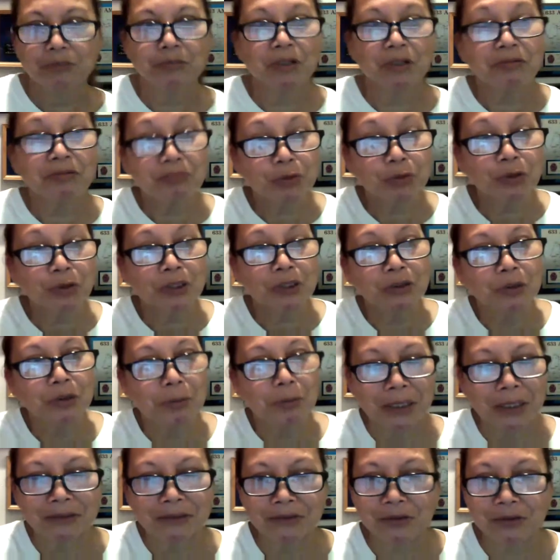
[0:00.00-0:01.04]
but for low
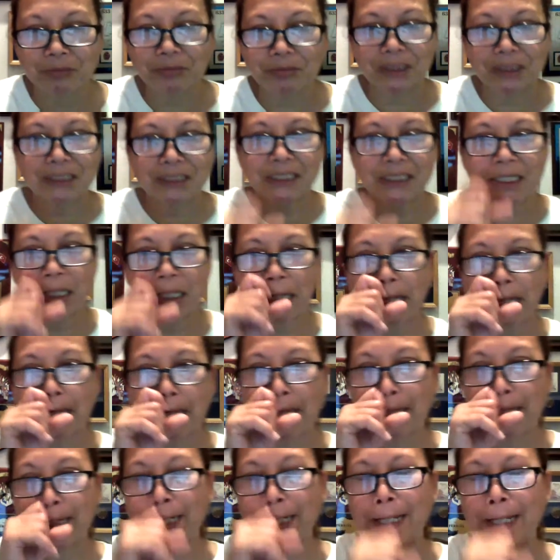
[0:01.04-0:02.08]
amount of money.
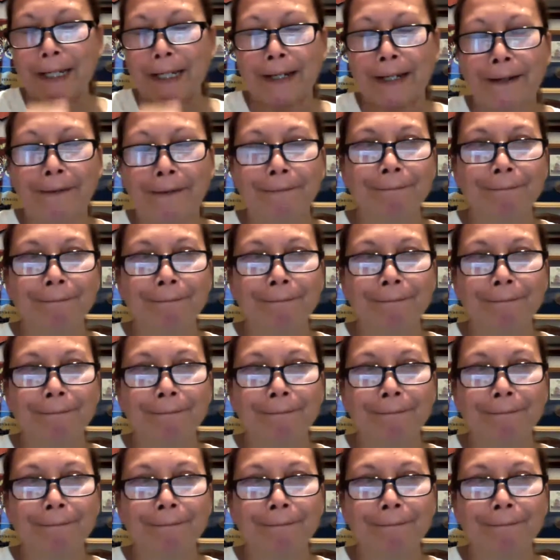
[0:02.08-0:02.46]
And